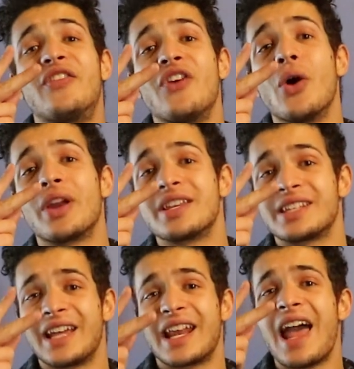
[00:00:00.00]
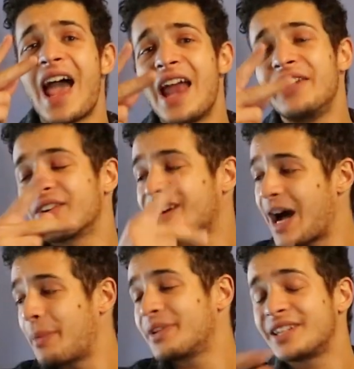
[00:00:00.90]
focused and get ahead of your
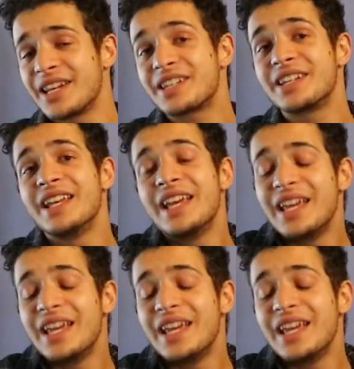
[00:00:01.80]
competition,